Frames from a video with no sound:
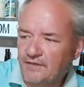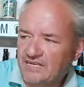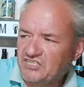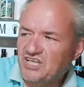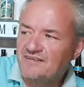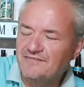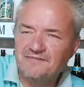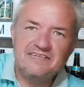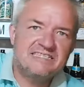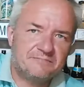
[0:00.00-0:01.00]
And it's that
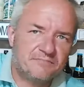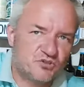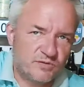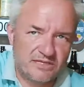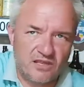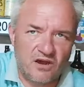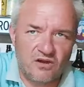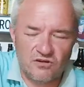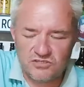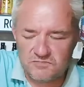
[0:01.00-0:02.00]
flitting between
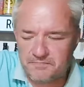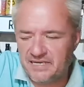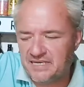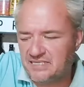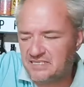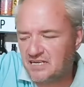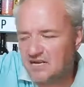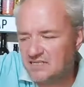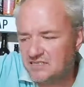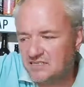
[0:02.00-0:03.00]
lagers, beers,
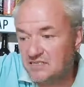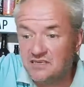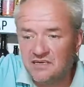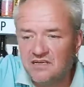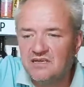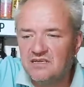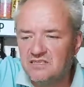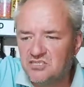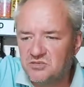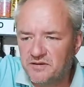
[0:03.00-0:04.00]
ciders
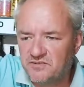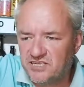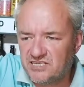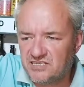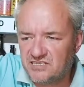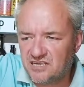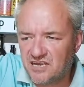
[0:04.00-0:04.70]
and spirits.